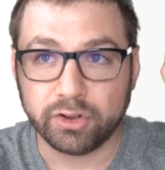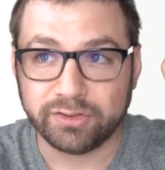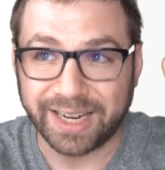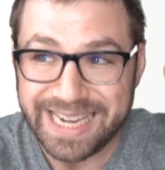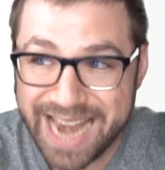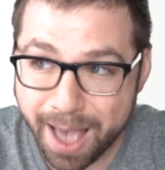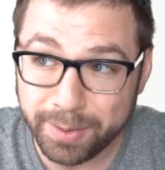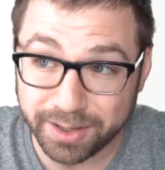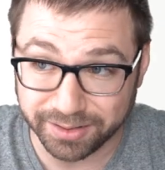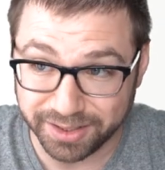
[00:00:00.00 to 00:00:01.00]

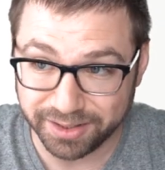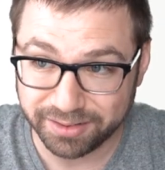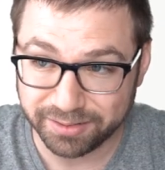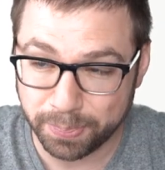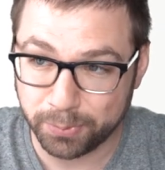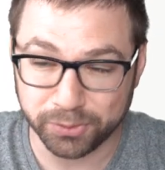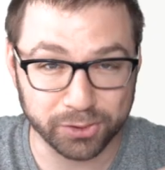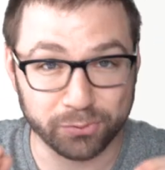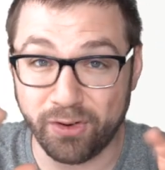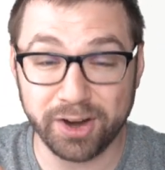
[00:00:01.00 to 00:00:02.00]
dynamically, which
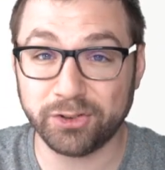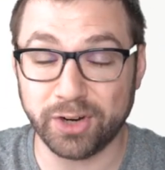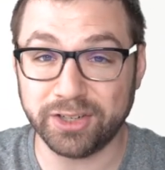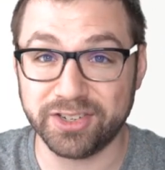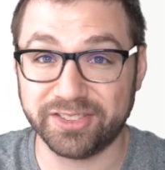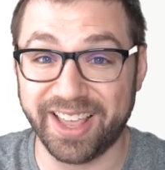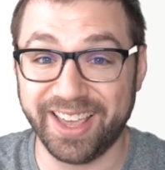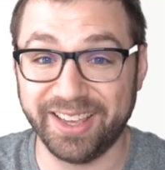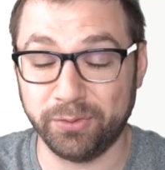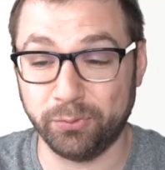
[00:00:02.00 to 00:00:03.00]
is very strange to
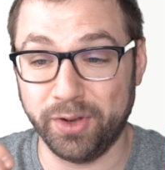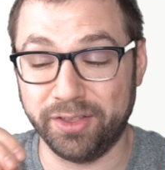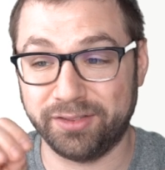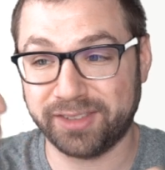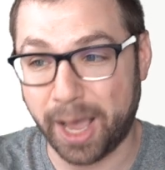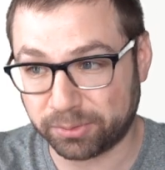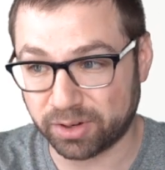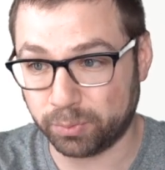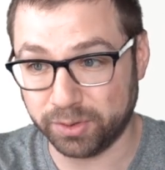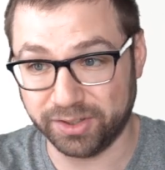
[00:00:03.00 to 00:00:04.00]
stay with
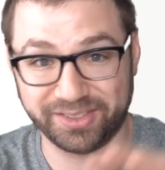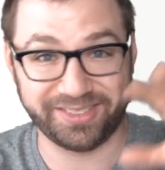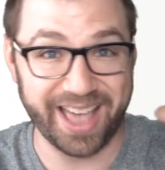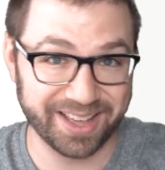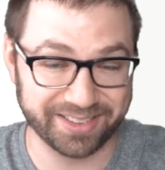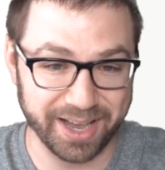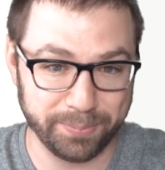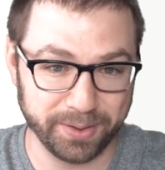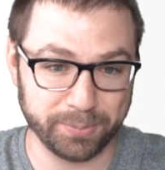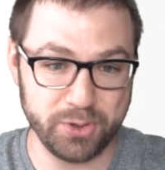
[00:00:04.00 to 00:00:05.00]
TypeScript, which is static
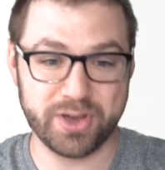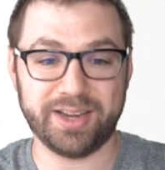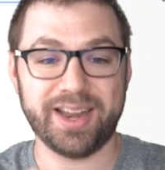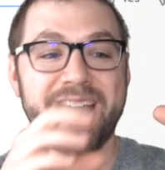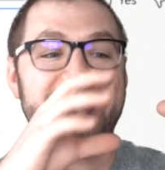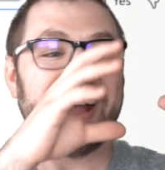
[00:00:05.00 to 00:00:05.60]
typing, but you can